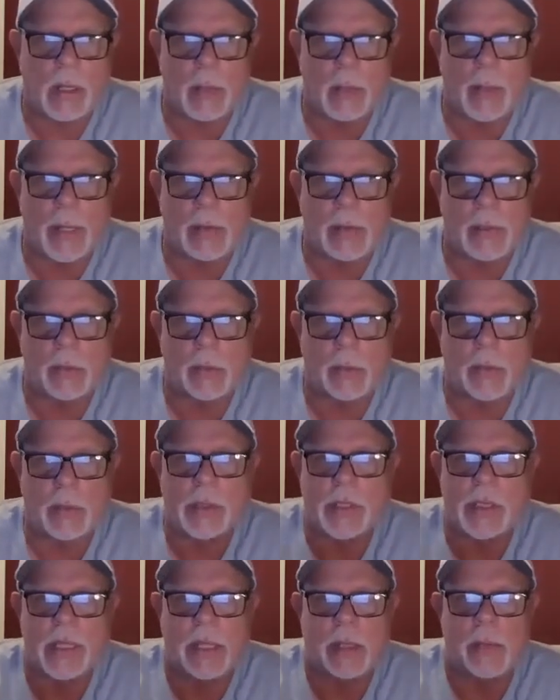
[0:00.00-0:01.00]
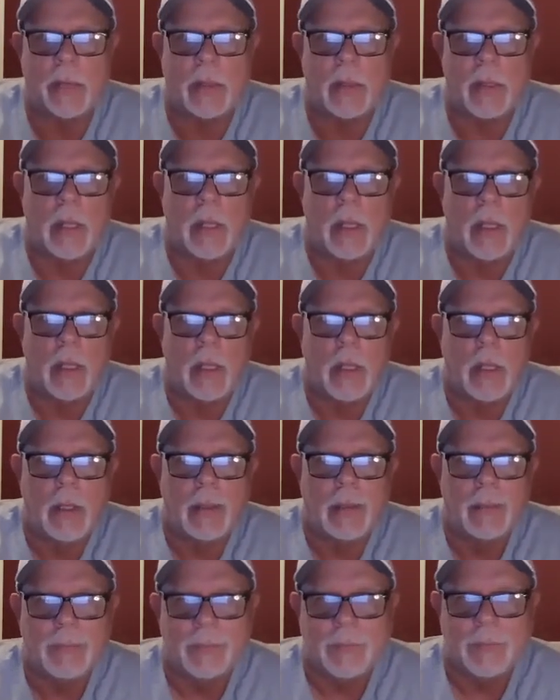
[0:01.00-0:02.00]
about the real secret
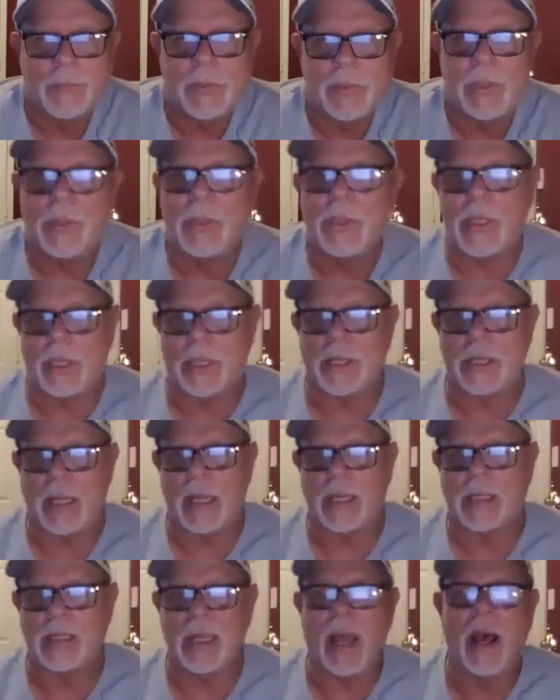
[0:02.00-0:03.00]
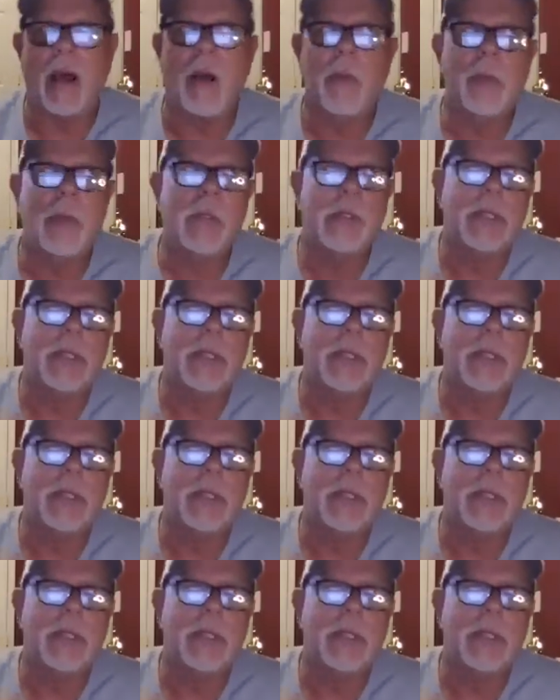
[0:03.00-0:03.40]
to success. I almost